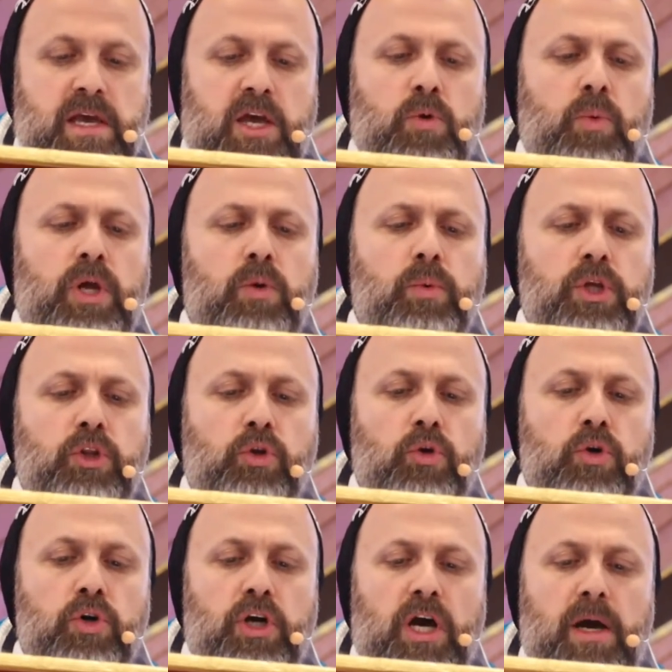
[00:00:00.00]
And when we
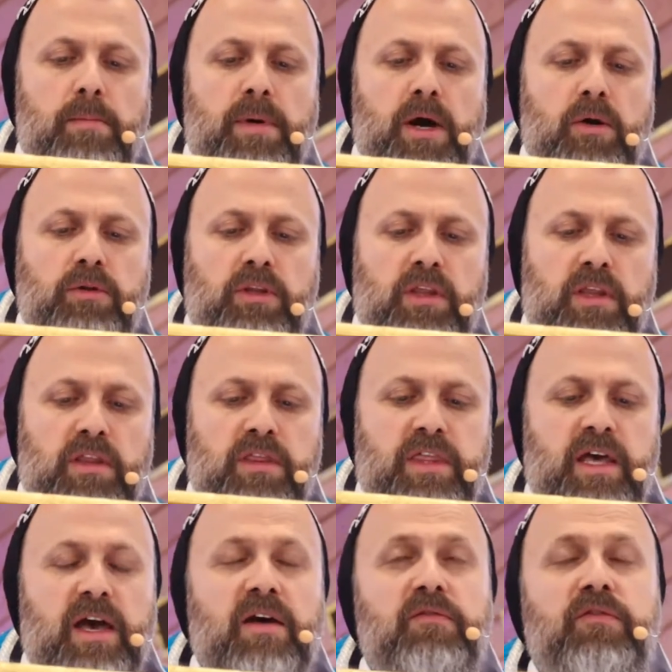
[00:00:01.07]
talk about
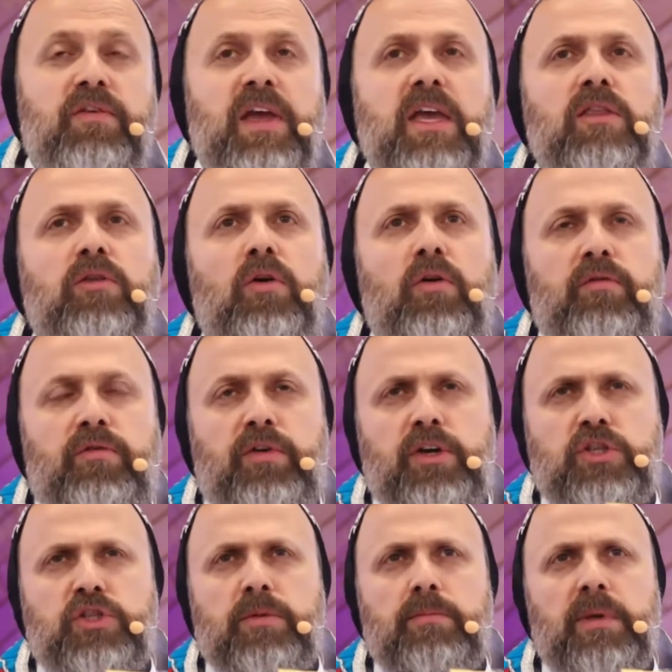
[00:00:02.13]
the faith of
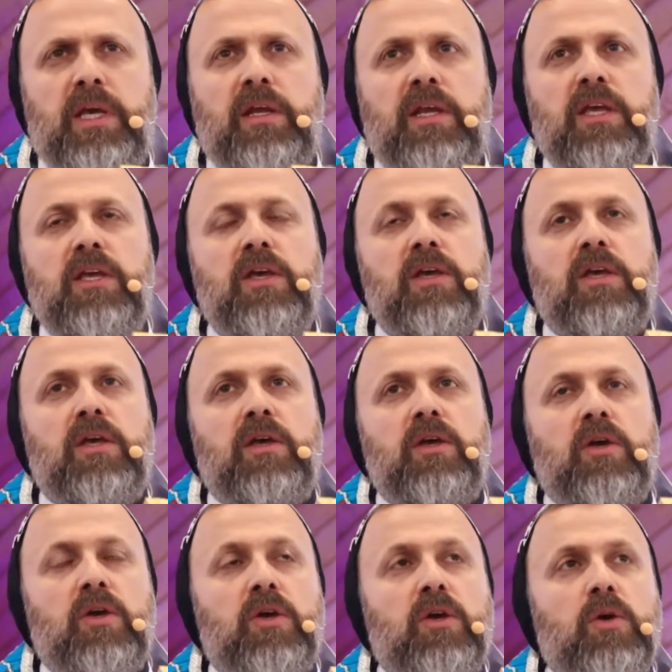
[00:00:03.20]
Virgin Mary,
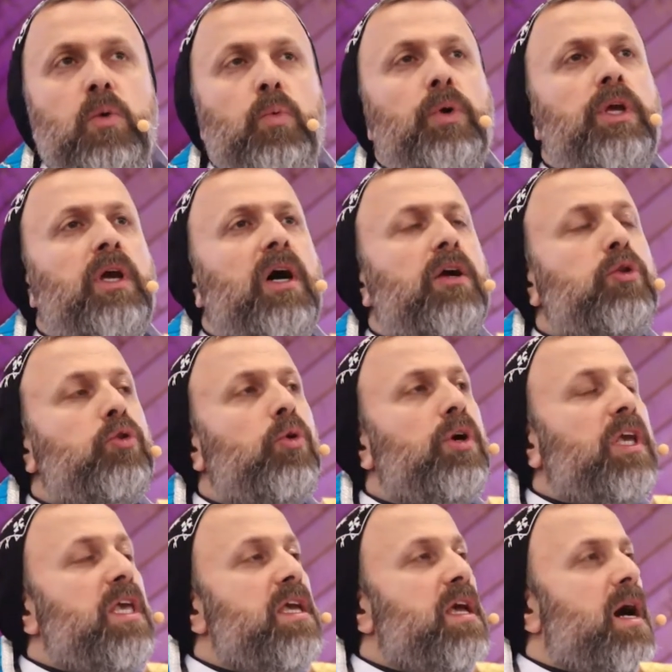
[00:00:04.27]
we are
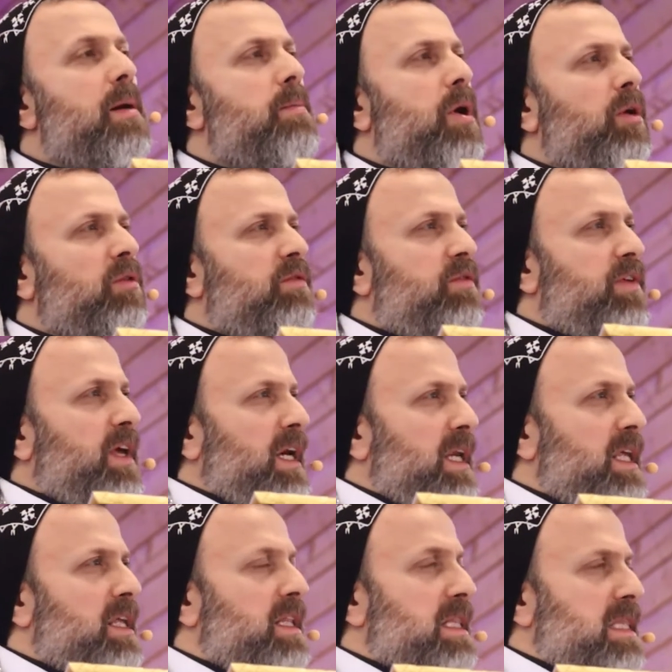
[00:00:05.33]
talking about
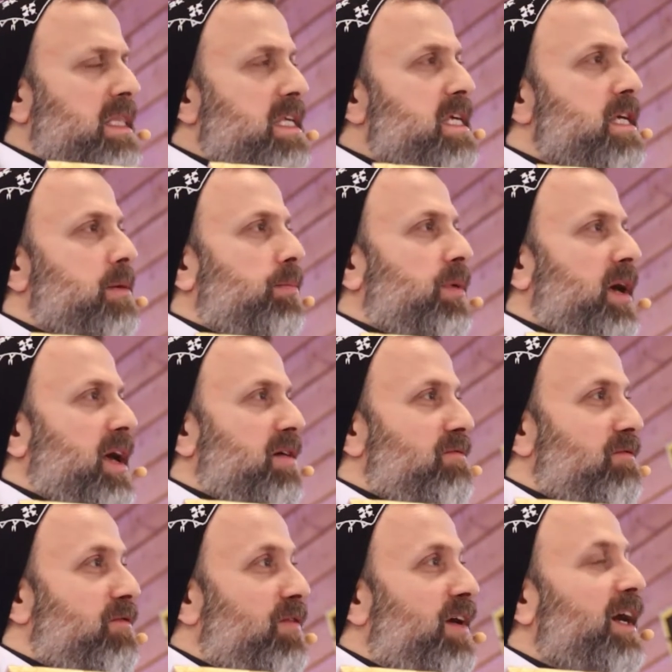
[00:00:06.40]
very deep
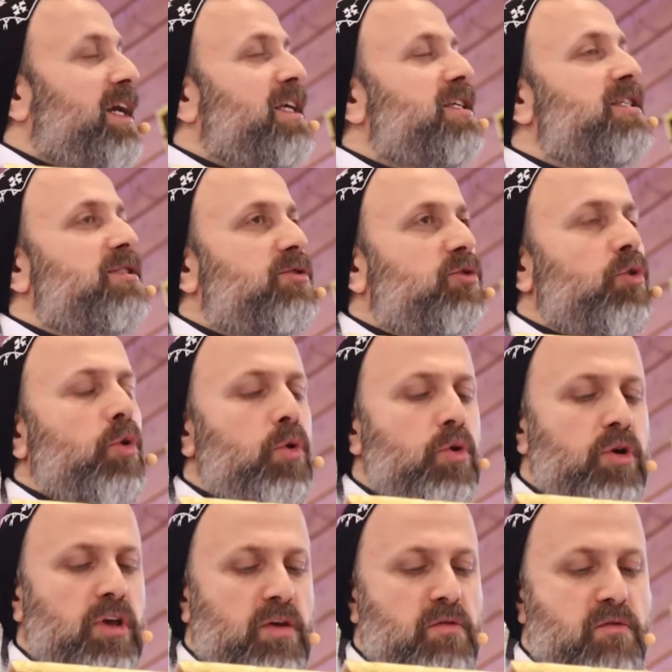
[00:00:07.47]
and very
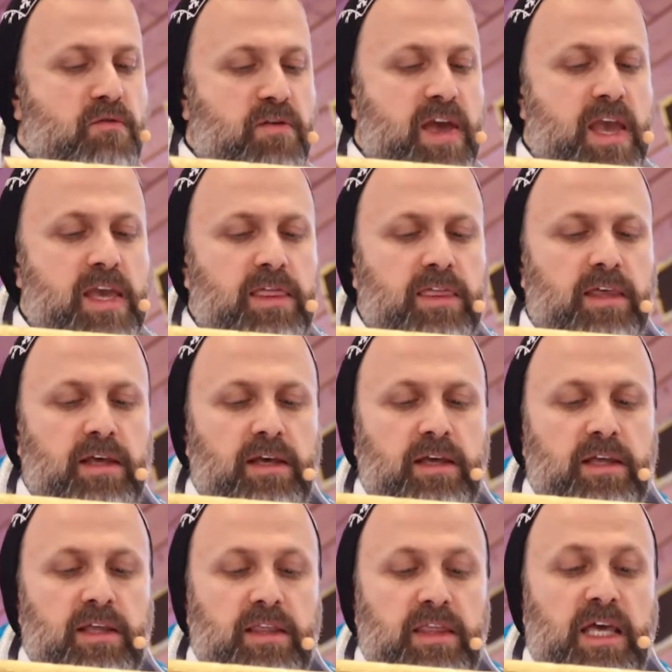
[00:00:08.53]
strong faith
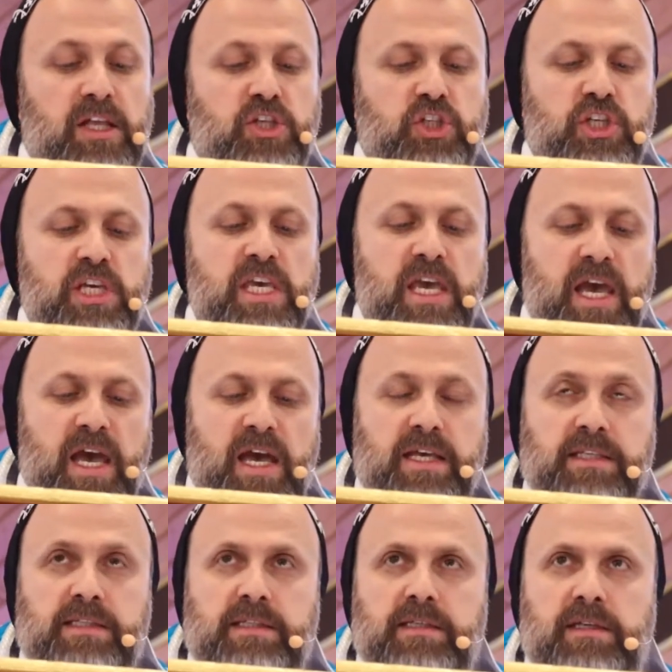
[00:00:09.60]
that she
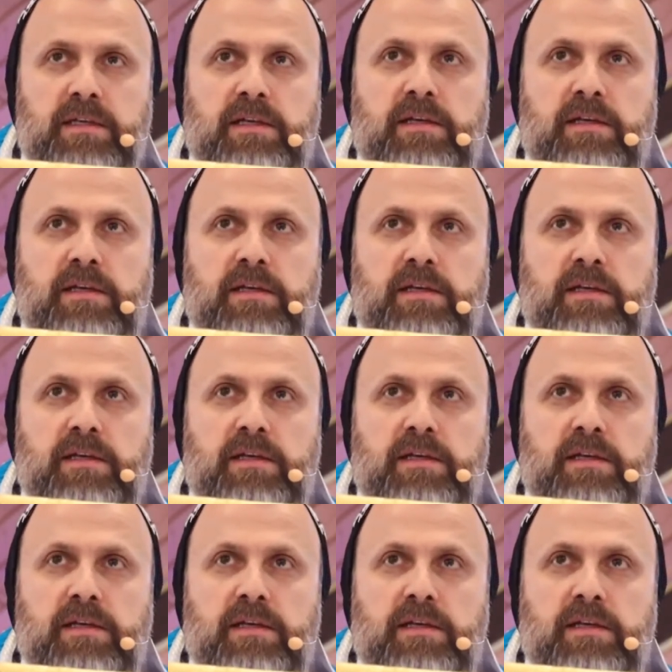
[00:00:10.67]
has.